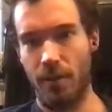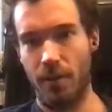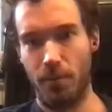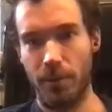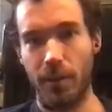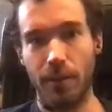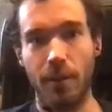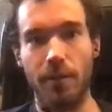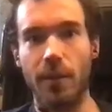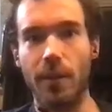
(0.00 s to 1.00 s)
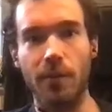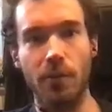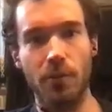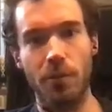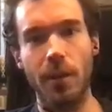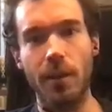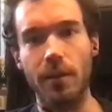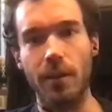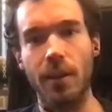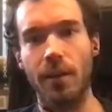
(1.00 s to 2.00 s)
what they thought they could do
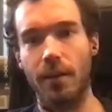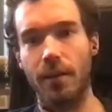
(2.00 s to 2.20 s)
uniquely.